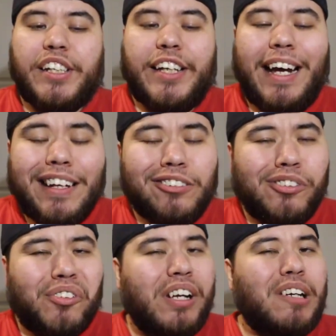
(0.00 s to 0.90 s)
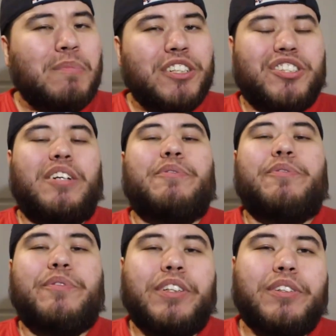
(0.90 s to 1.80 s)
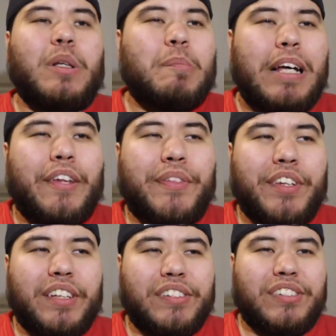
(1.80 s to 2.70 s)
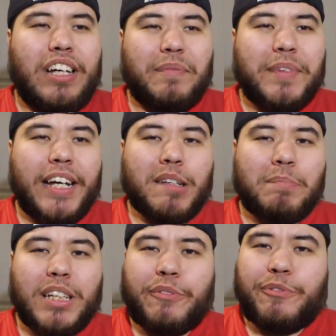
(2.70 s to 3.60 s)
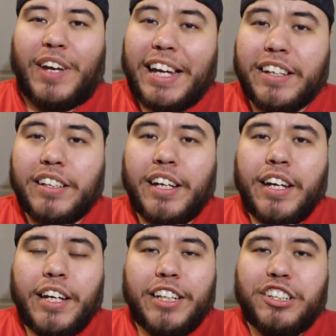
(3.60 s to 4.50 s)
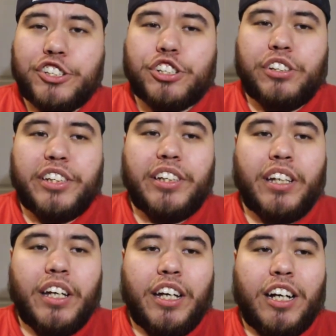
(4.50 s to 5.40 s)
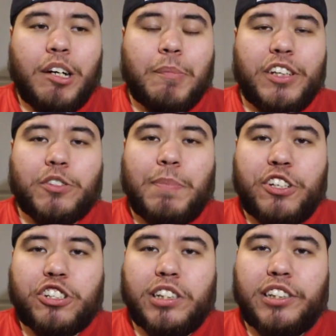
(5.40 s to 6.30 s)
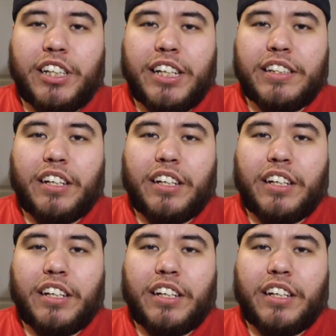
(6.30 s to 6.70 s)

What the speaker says: then I don't know how much I feel about this. I'm not a big fan initially, especially looking at the